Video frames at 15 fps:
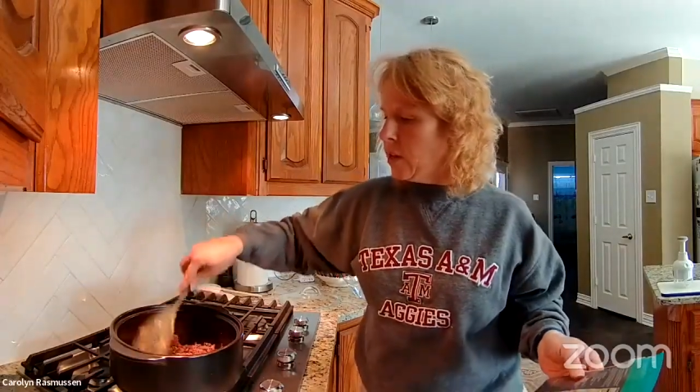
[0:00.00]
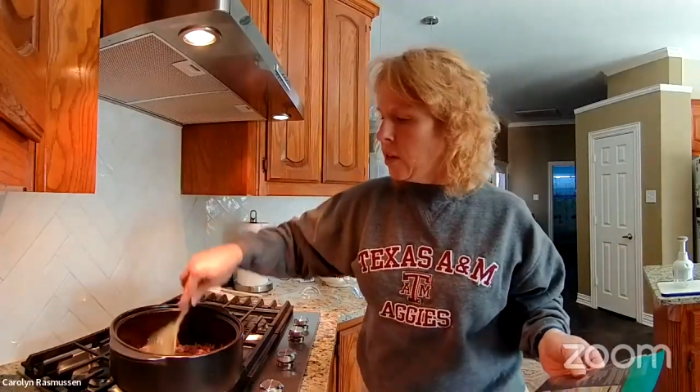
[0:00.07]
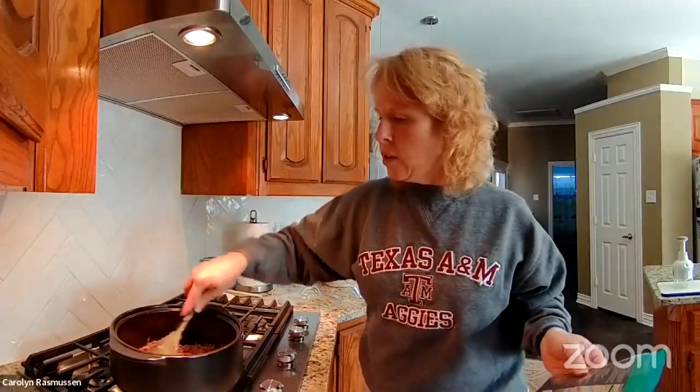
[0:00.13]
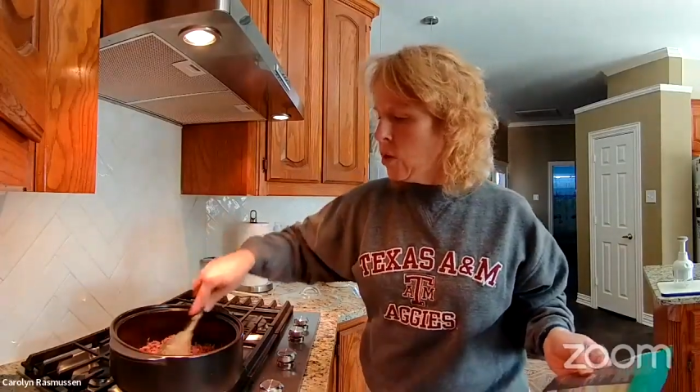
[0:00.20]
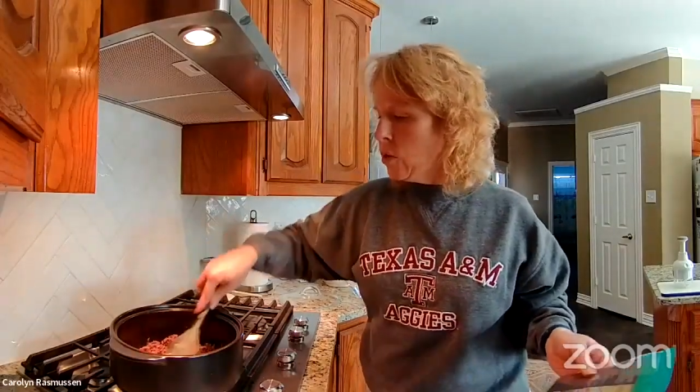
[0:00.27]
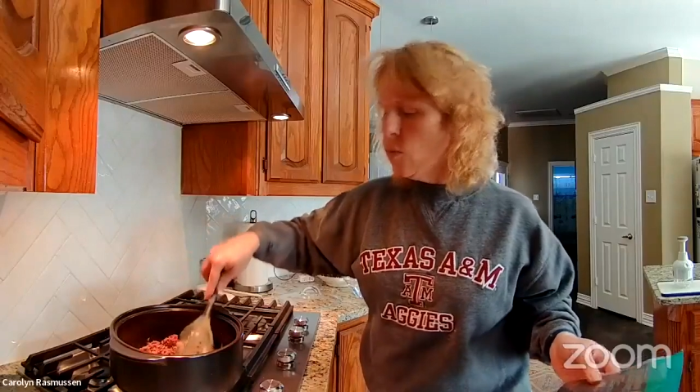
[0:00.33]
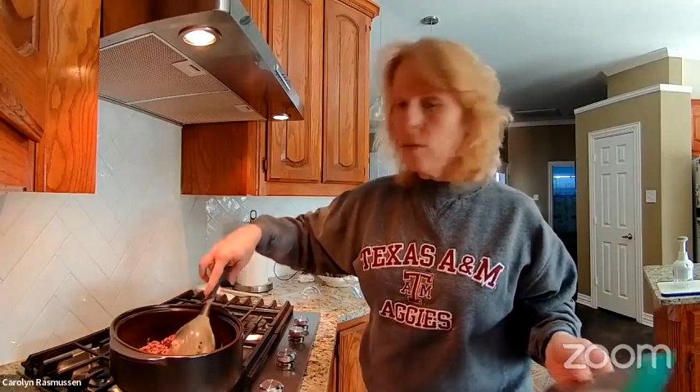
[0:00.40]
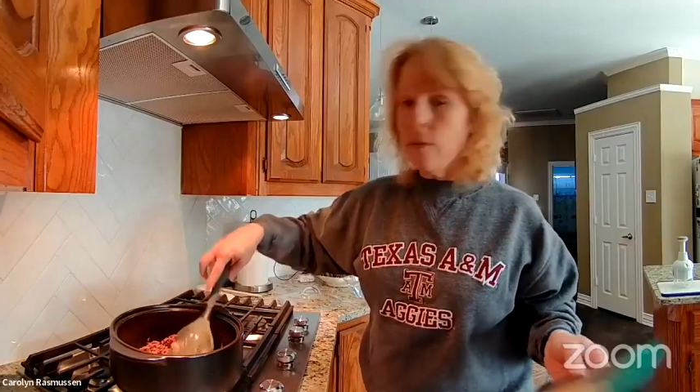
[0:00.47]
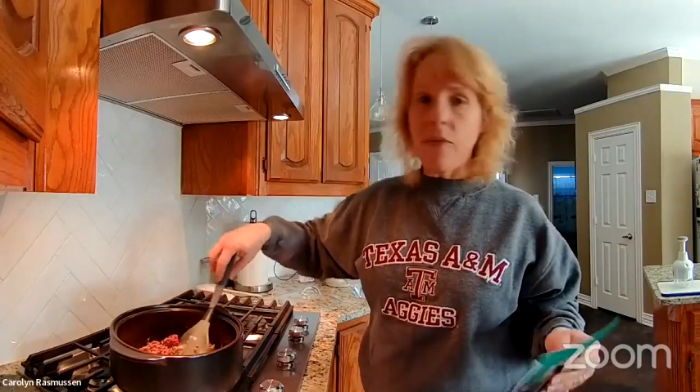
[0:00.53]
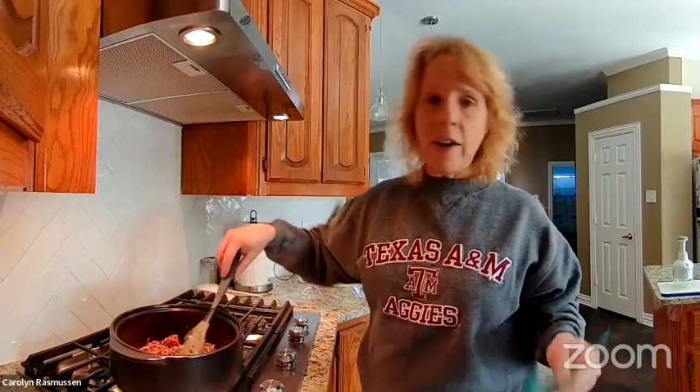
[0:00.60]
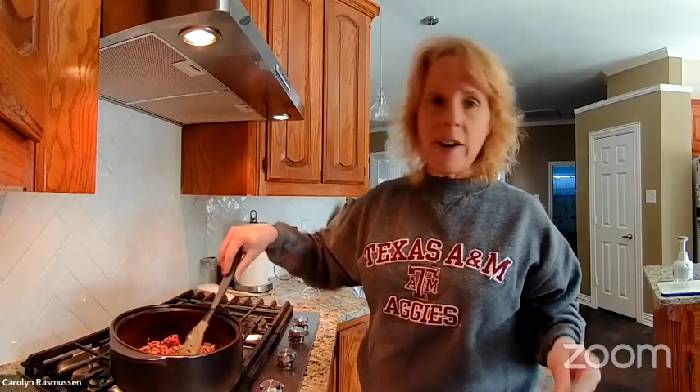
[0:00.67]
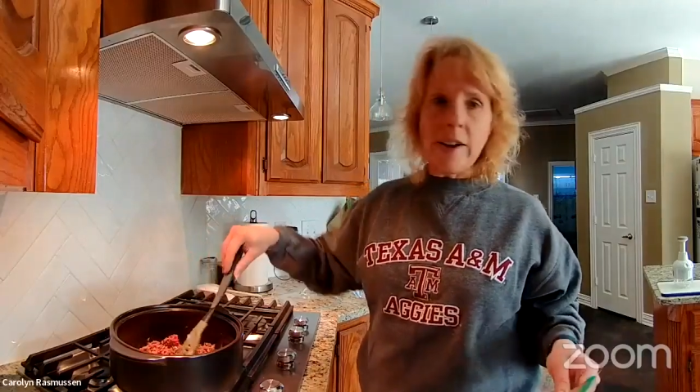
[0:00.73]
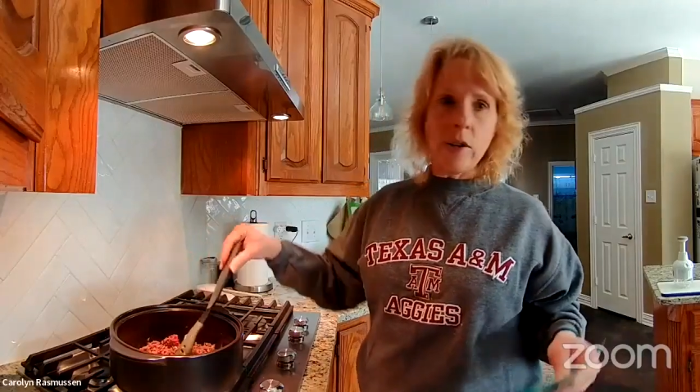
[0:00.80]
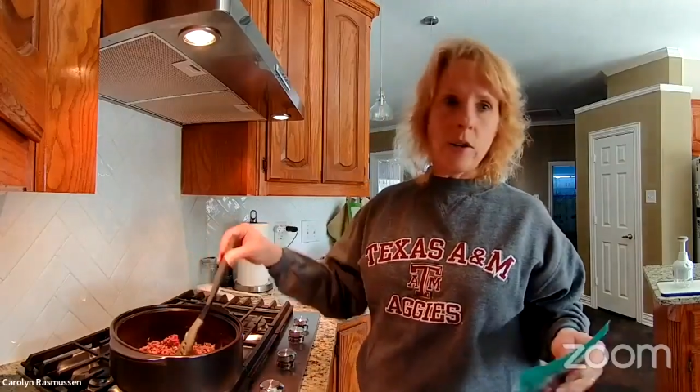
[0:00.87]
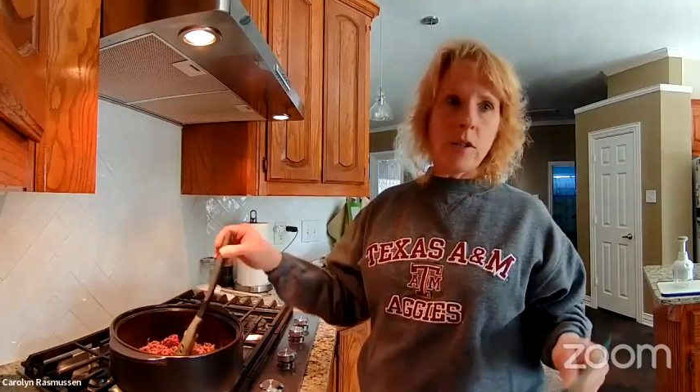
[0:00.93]
you will
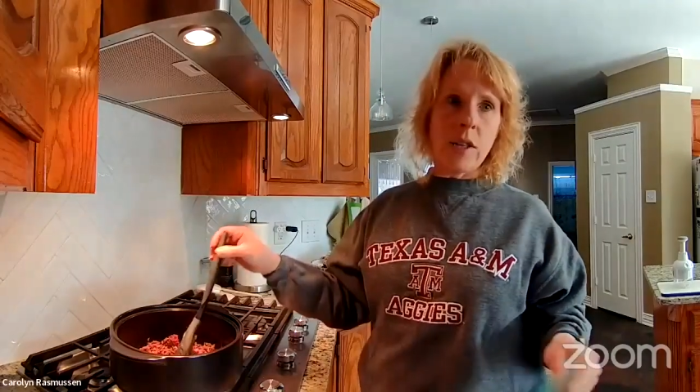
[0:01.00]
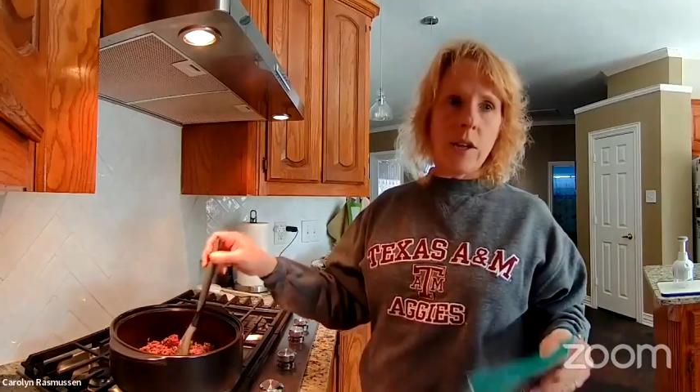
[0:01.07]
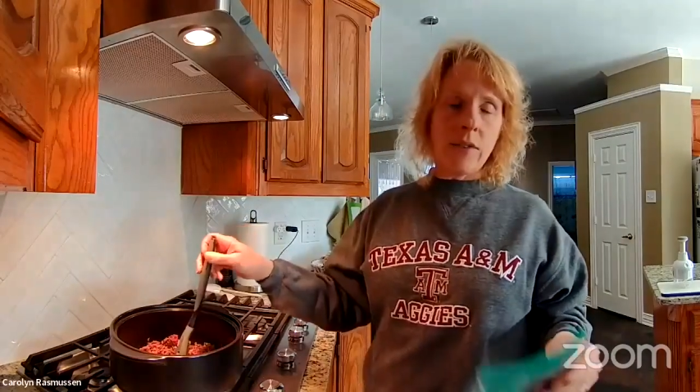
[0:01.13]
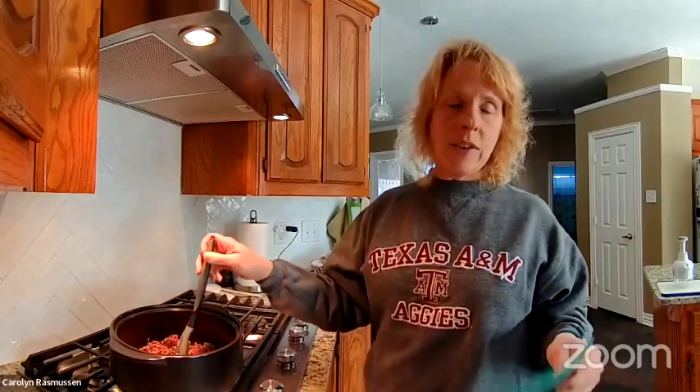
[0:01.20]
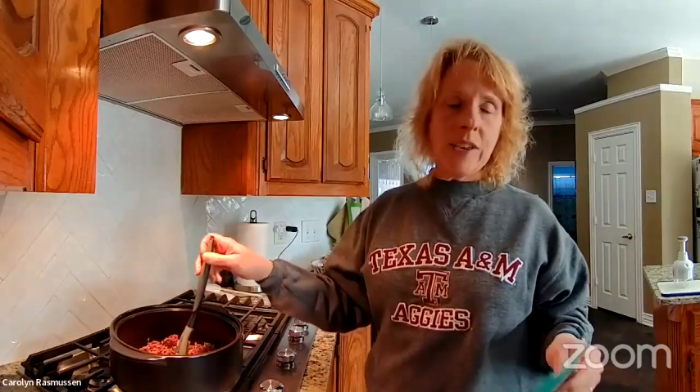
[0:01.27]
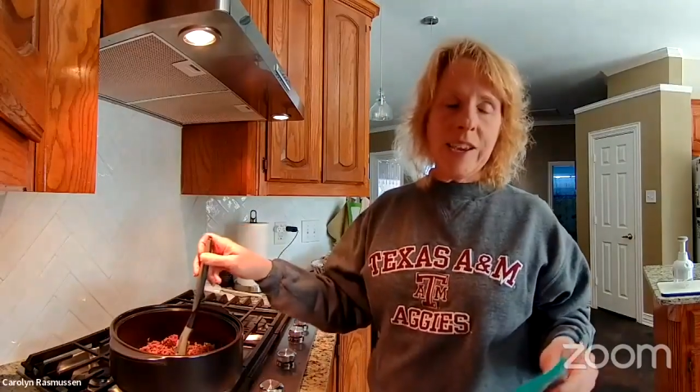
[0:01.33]
find yourself